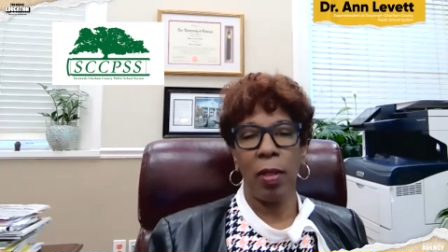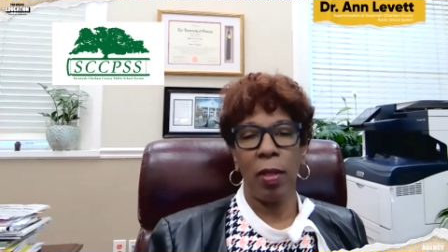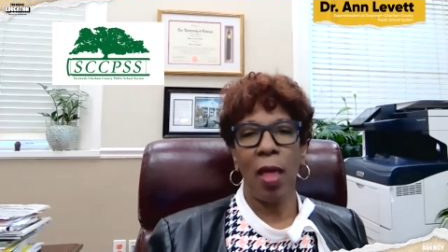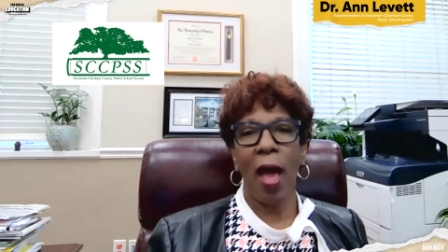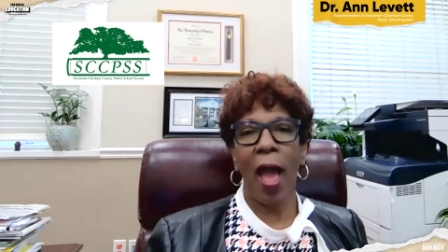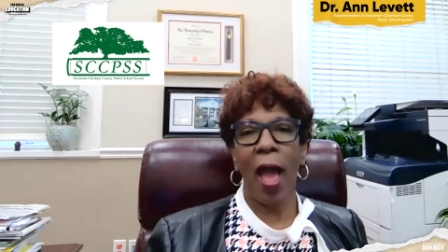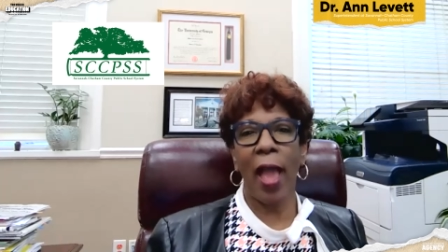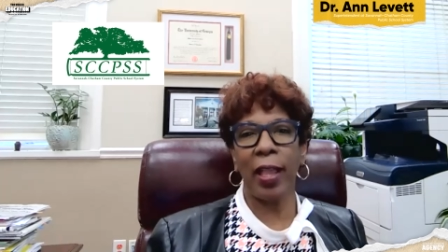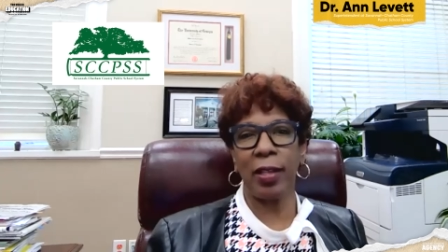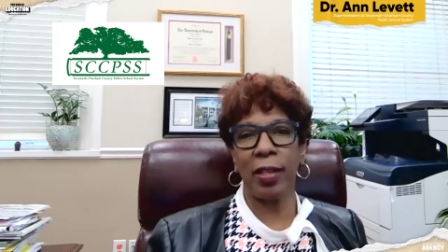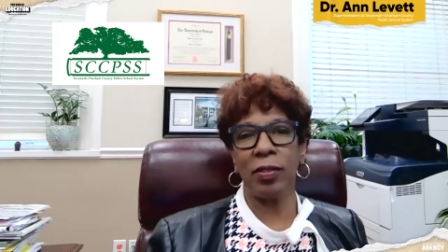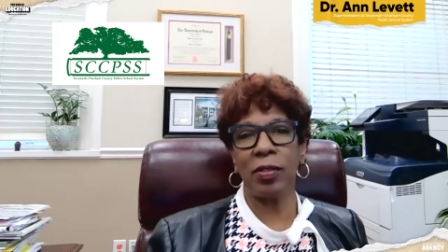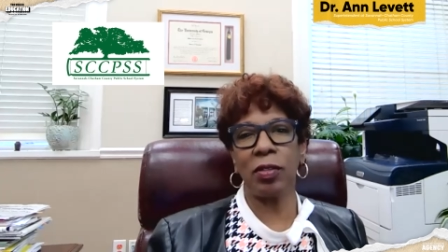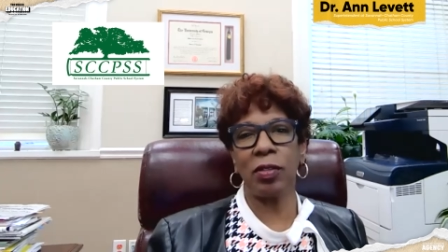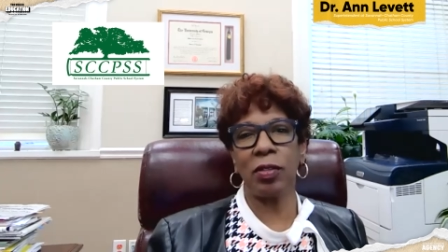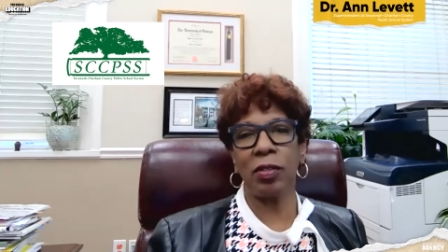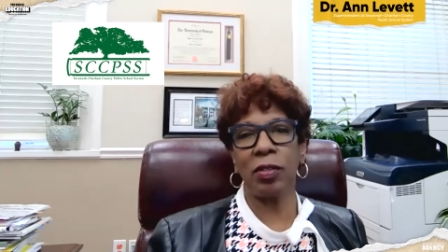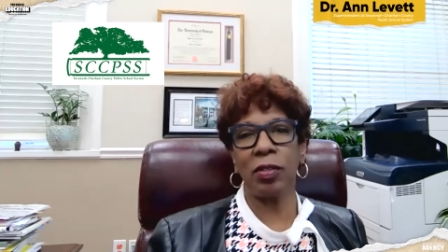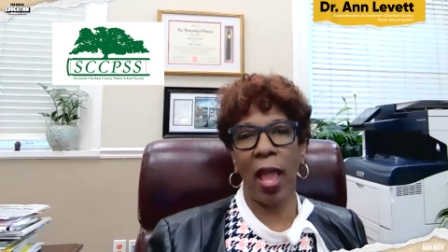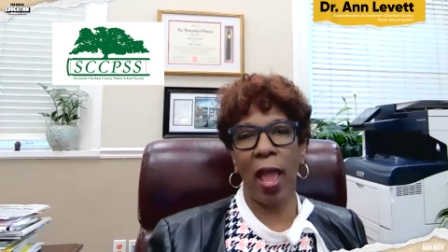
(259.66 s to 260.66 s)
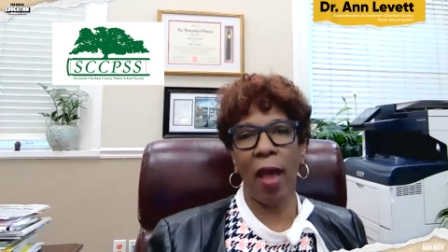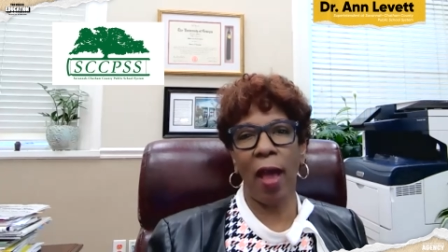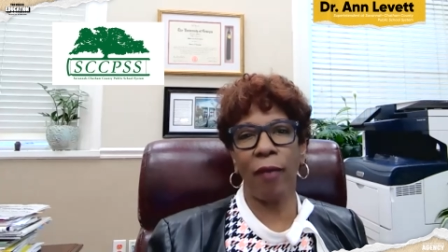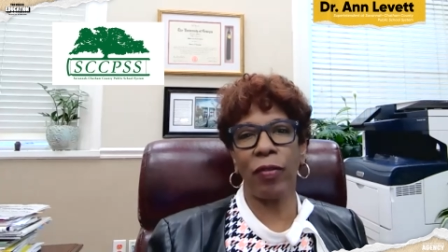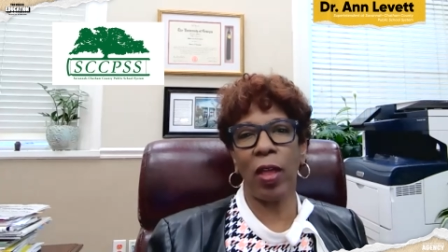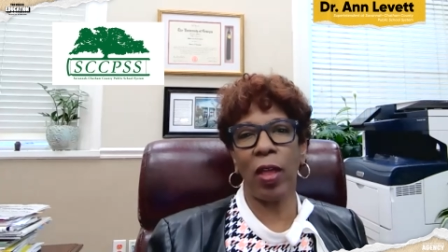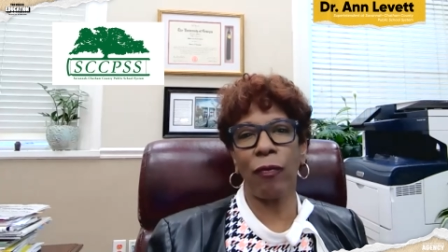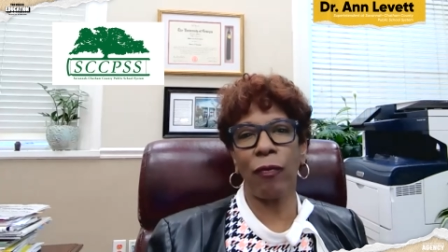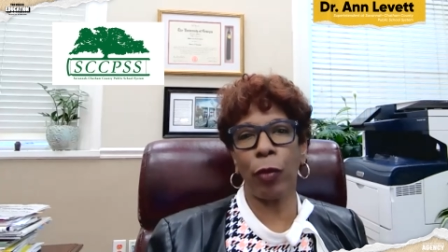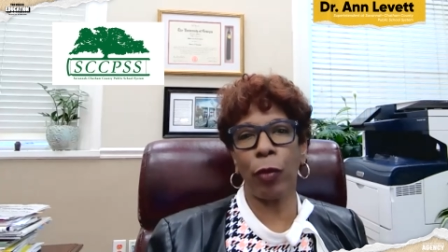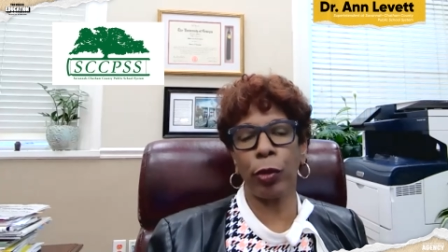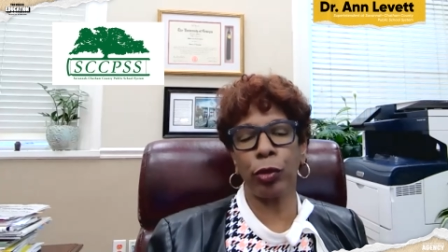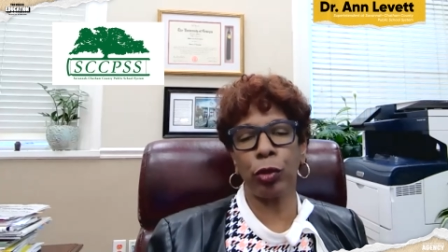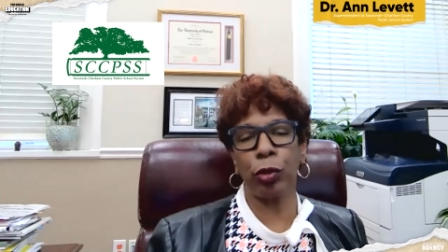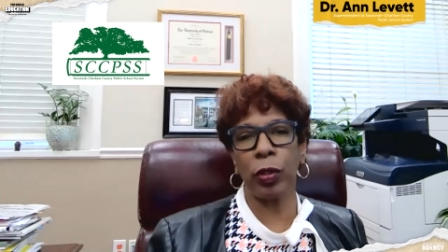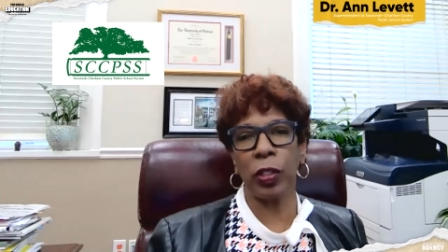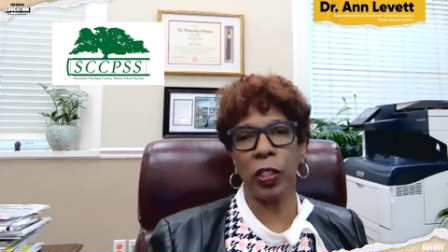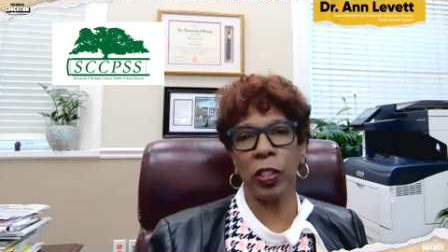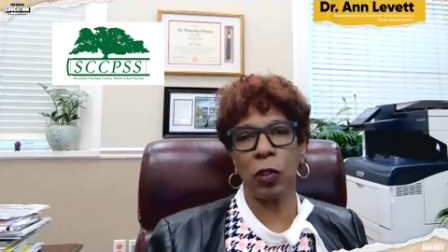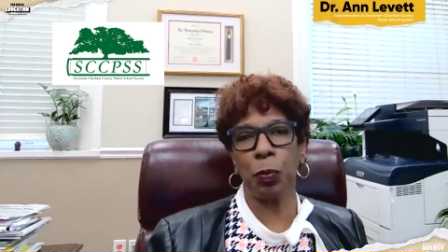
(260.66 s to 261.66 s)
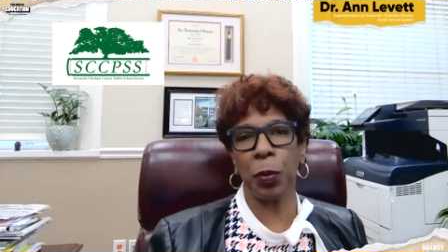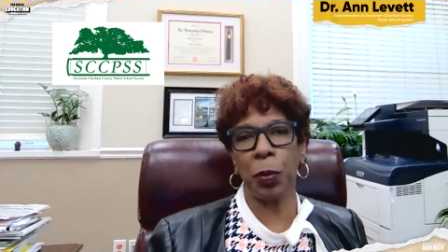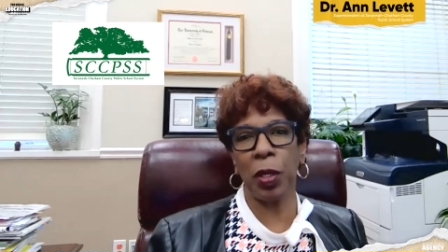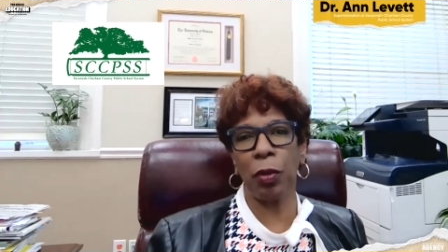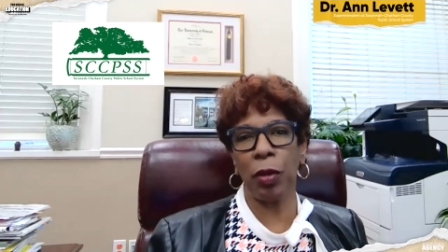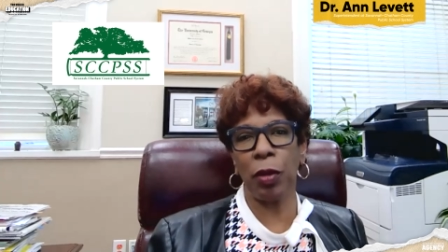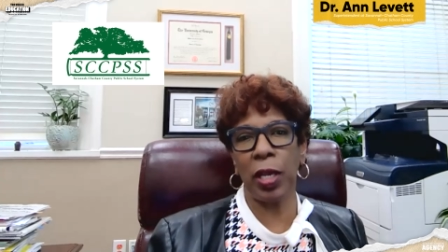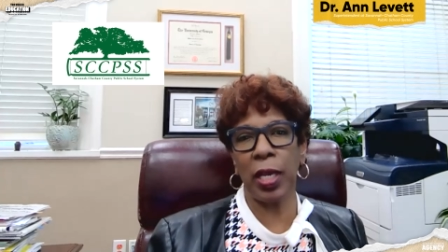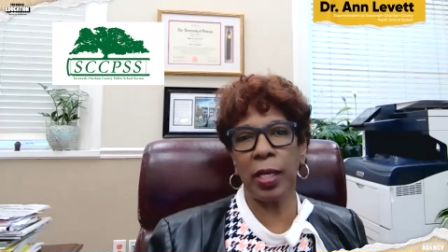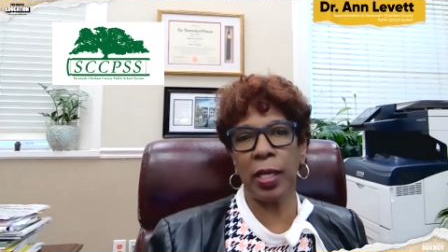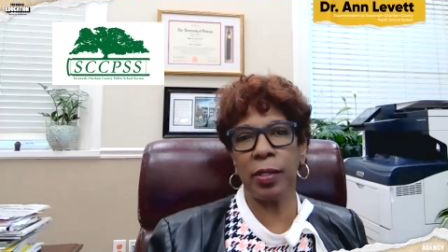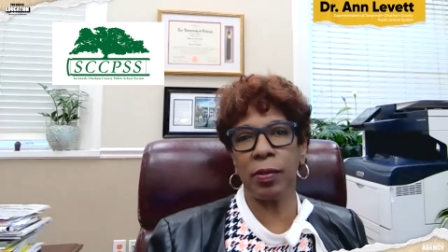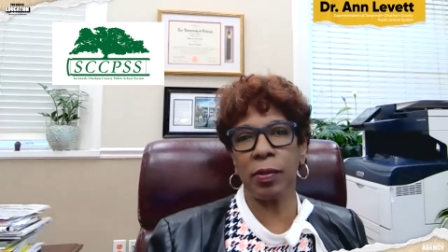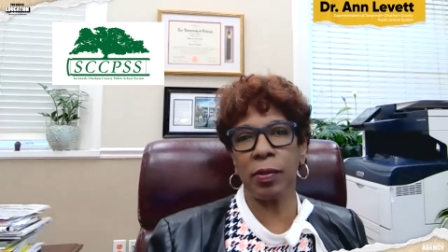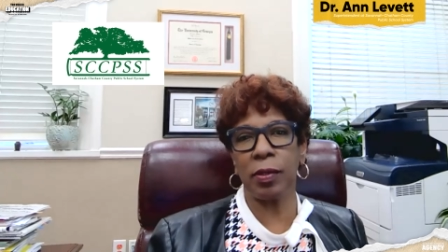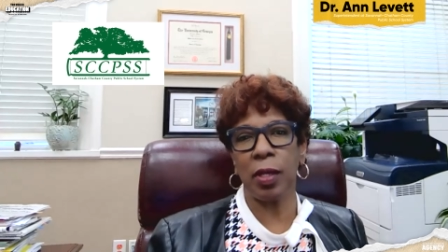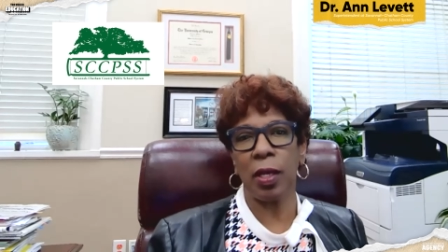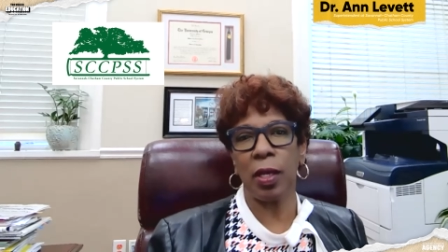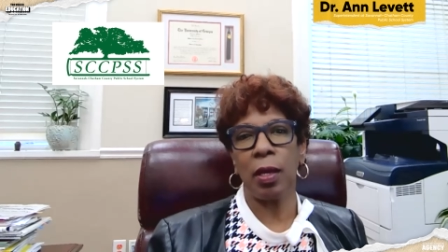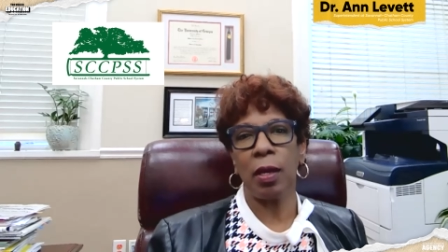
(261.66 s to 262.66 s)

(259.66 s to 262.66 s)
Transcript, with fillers: I can still have that virtual experience